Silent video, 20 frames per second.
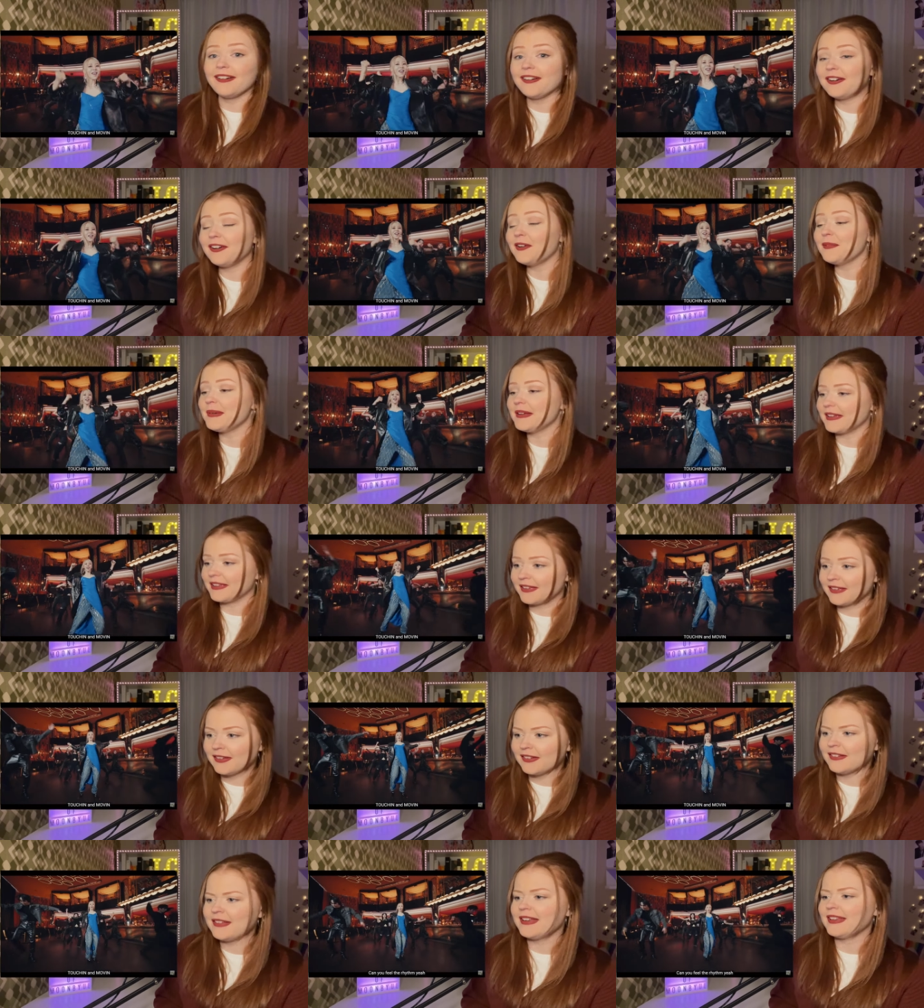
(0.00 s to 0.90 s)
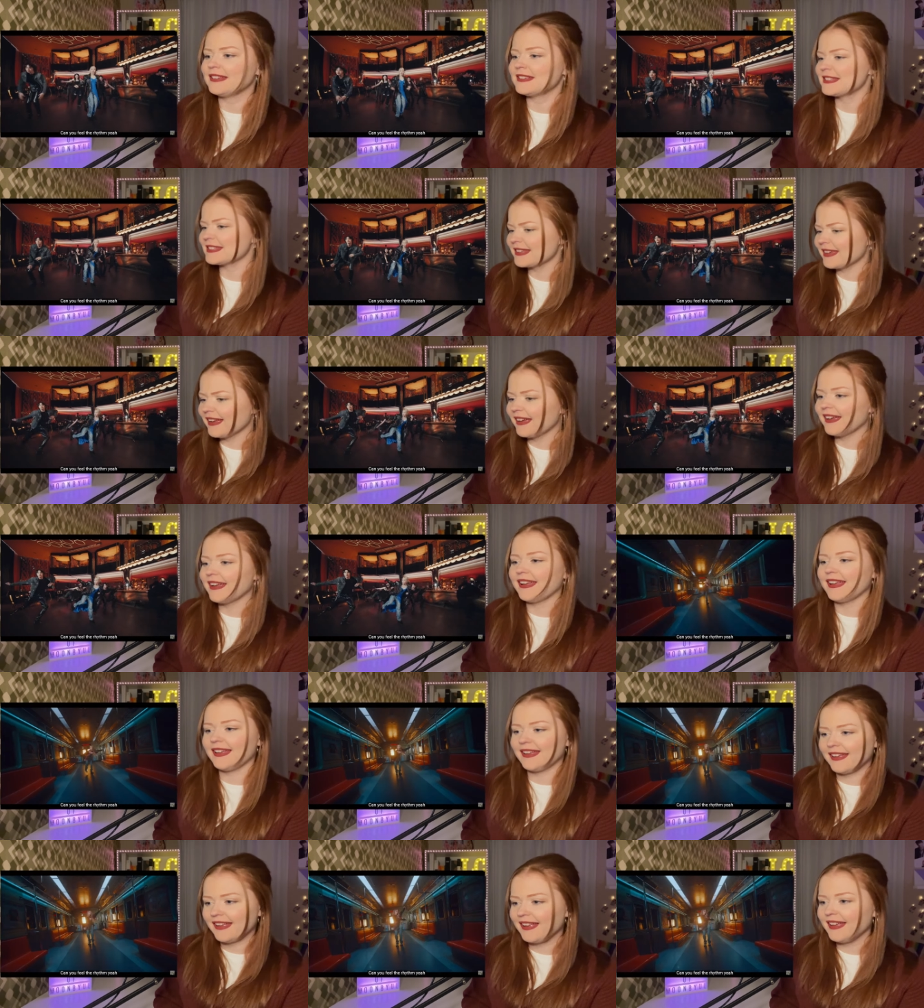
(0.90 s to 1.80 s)
Oh my goodness.
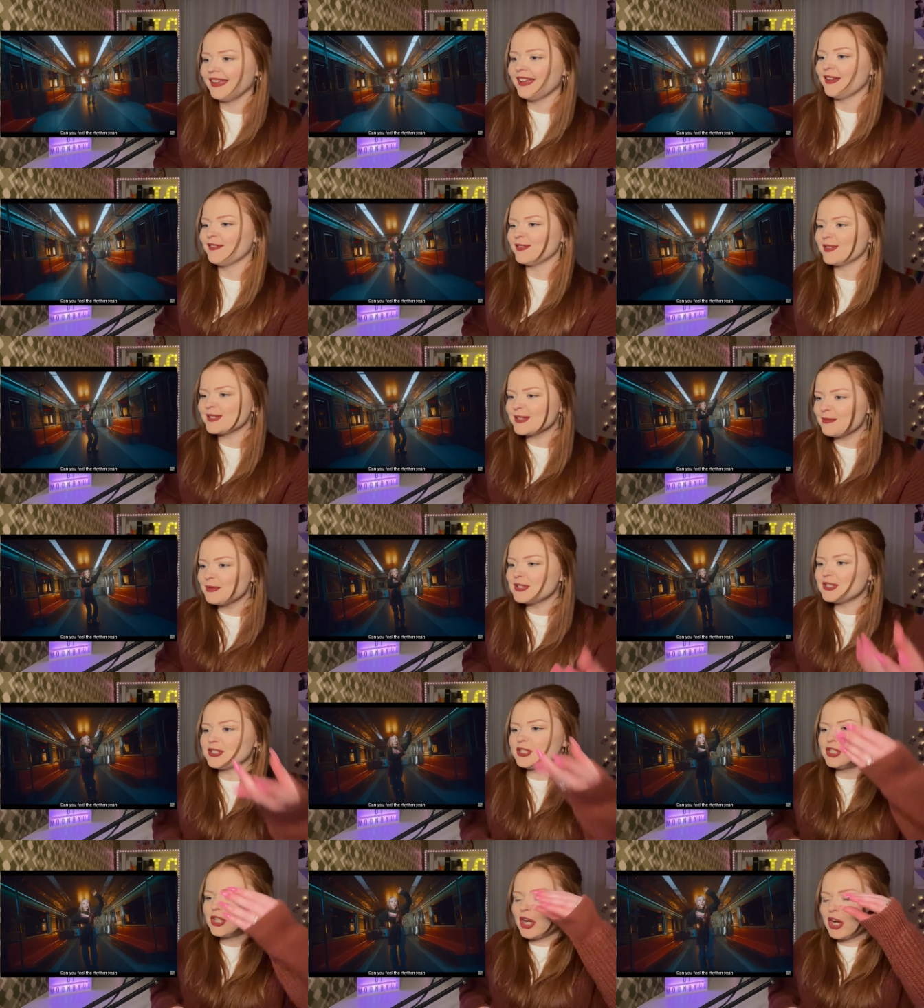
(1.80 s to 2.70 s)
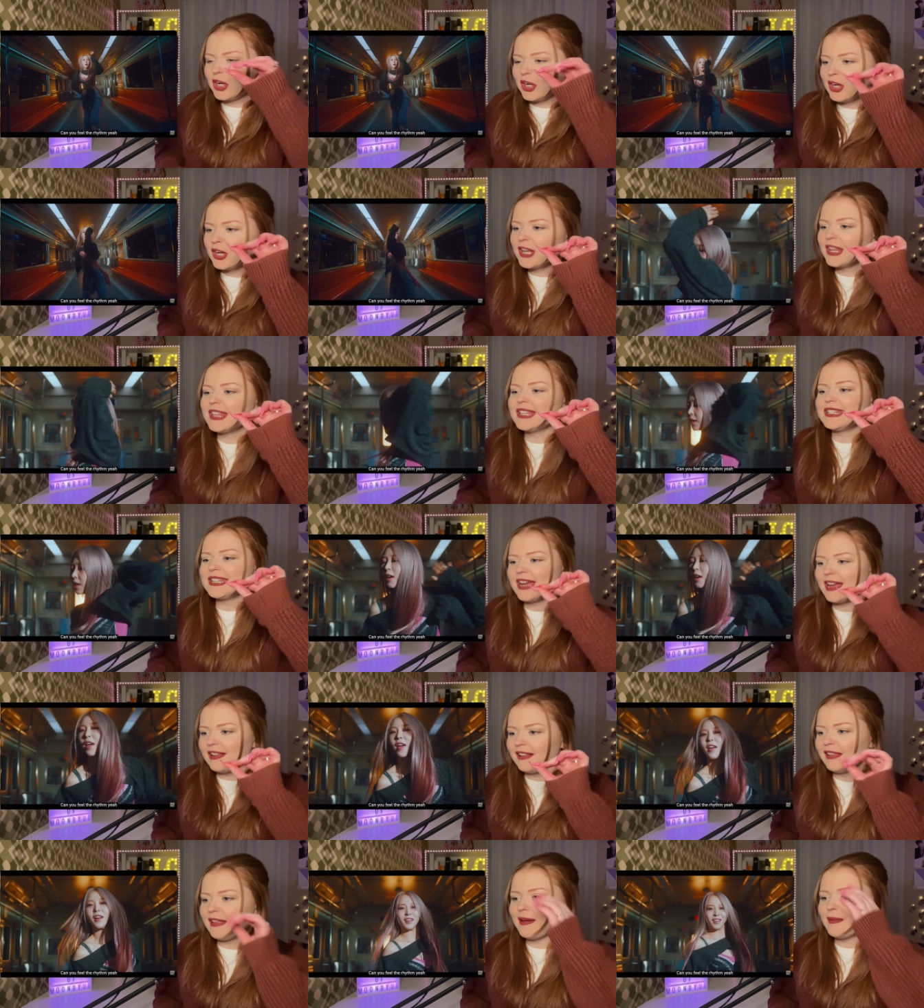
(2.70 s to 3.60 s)
Feels like we just turned the
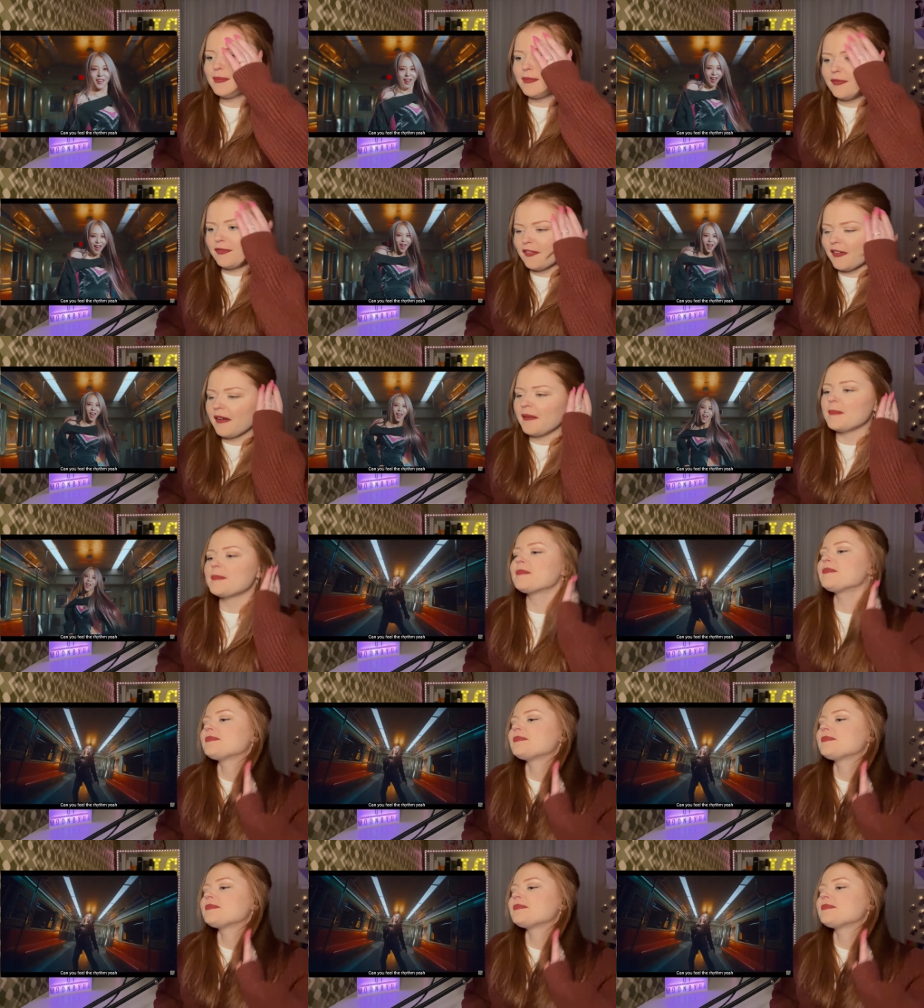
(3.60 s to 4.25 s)
dial up from